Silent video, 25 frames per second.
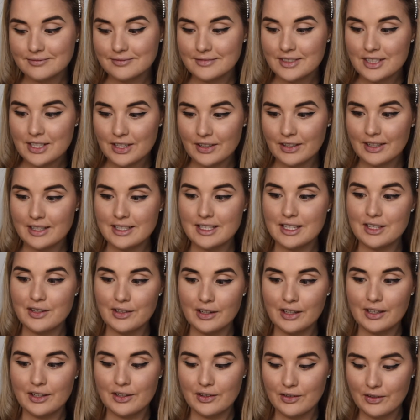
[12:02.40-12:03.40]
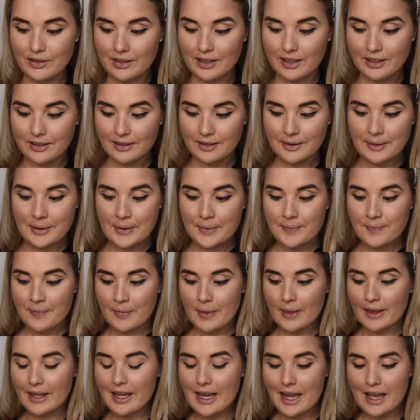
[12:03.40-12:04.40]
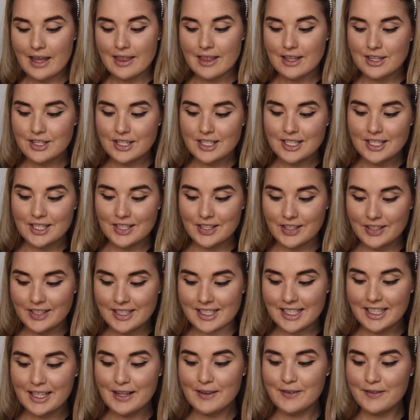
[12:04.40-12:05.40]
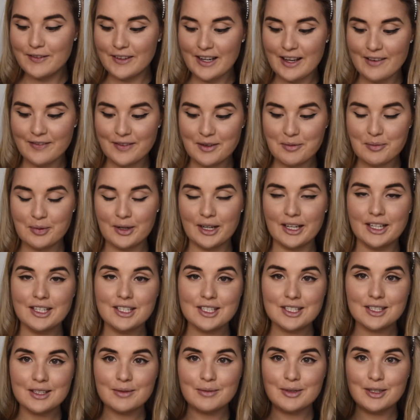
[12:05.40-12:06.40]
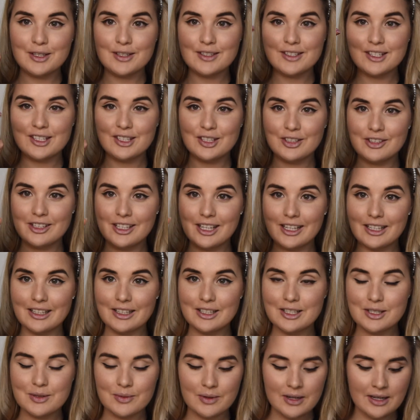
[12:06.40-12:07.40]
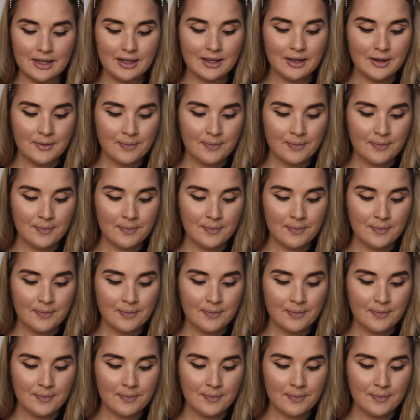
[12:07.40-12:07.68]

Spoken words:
Seriously, you're gonna ruin it. Okay, then just using a fluffy brush, I'm gonna use the Dew Colors one.